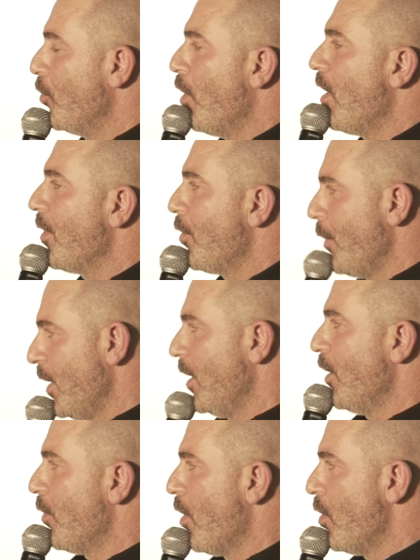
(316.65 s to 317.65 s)
You are the
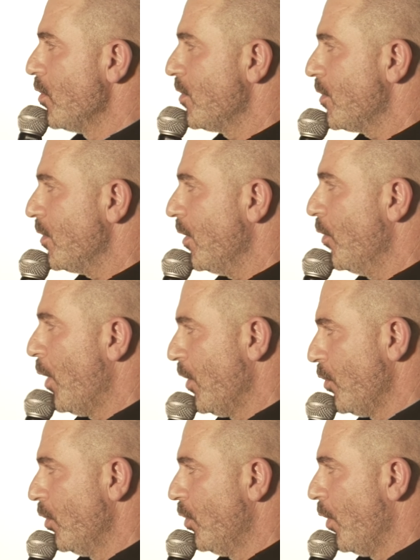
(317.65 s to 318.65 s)
real heroes in
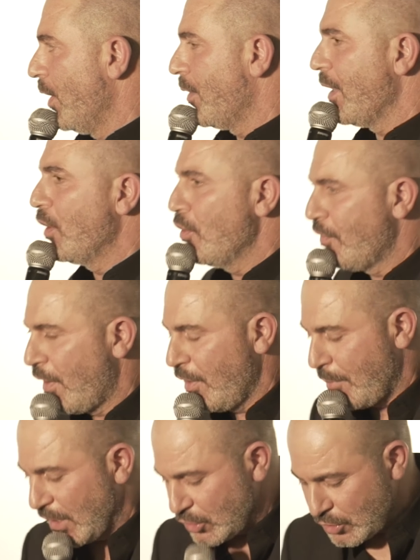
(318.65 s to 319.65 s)
what you're doing. Thank you
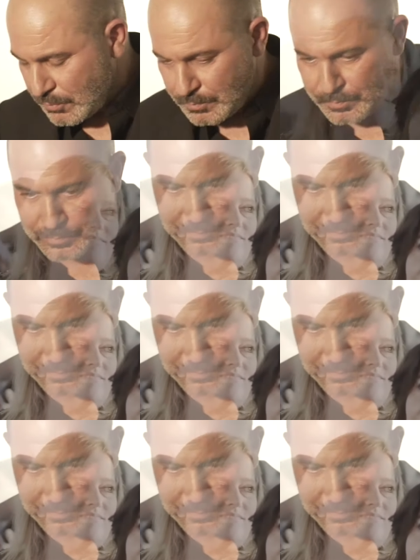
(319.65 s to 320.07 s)
very much.